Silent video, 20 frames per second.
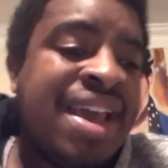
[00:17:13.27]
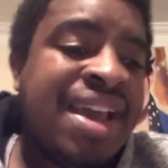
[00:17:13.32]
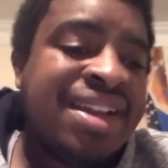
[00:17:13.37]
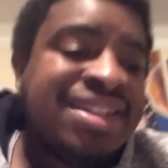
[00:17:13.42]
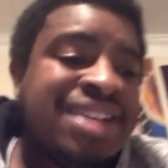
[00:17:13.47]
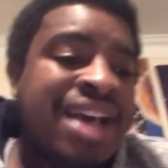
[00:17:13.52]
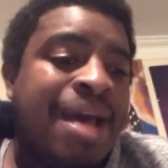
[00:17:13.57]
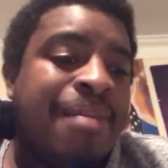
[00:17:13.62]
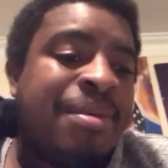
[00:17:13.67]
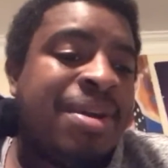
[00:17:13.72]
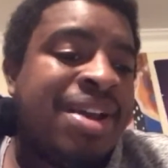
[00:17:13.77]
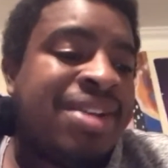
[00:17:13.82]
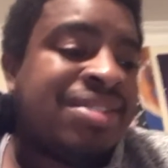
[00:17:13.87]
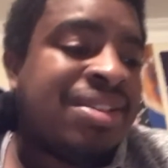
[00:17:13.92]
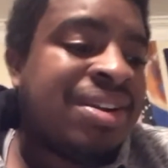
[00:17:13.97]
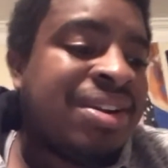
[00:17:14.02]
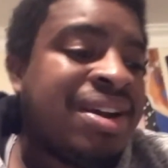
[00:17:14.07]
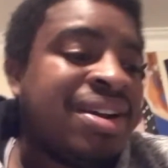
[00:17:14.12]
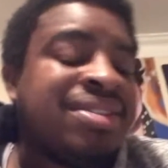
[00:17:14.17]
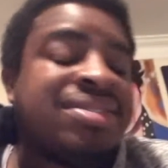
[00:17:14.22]
and Tama
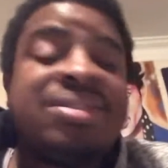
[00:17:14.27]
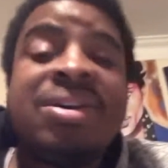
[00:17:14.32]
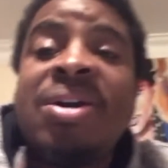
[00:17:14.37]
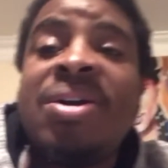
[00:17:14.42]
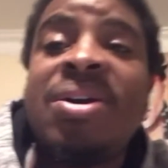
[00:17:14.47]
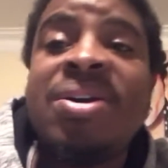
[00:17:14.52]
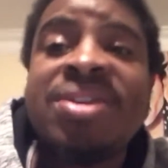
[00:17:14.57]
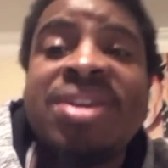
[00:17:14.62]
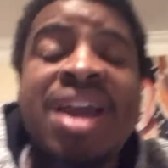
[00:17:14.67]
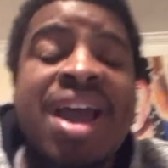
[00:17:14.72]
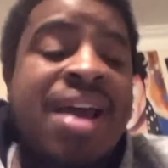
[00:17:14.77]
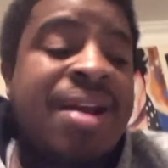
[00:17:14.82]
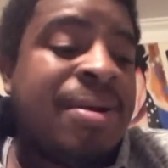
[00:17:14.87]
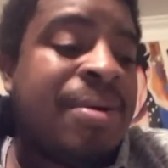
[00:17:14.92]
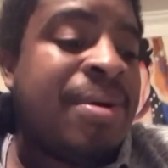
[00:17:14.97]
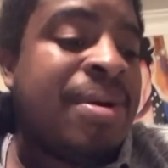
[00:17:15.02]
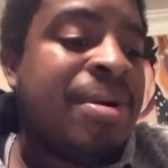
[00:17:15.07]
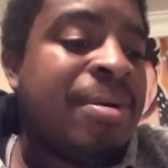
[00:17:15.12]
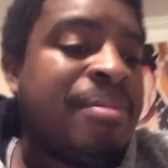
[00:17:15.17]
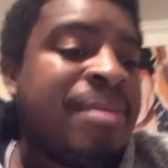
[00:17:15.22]
hits a gun stung on
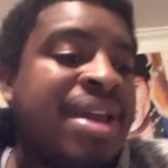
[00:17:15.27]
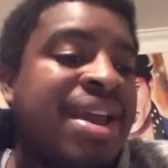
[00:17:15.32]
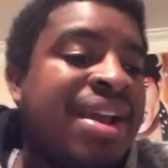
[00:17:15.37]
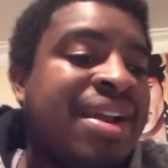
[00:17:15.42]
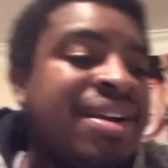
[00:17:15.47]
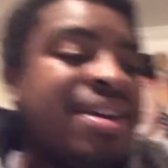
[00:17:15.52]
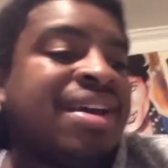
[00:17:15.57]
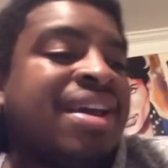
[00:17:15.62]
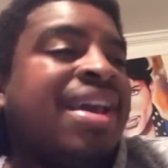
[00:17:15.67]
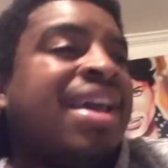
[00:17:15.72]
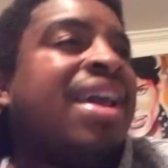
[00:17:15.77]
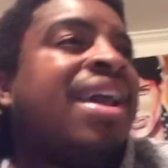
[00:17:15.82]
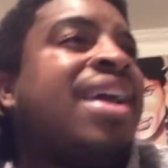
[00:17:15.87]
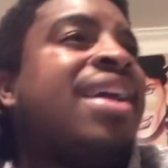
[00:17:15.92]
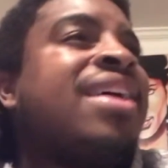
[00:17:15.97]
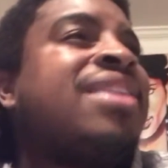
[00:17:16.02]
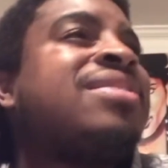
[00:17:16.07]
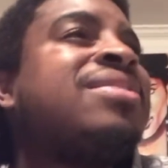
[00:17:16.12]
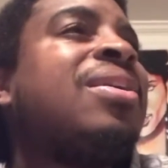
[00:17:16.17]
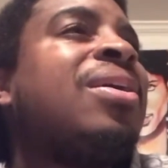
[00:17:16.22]
Yano and Omega,
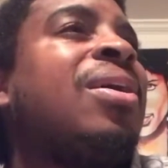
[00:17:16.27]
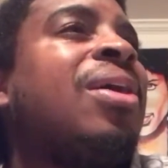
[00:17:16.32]
and has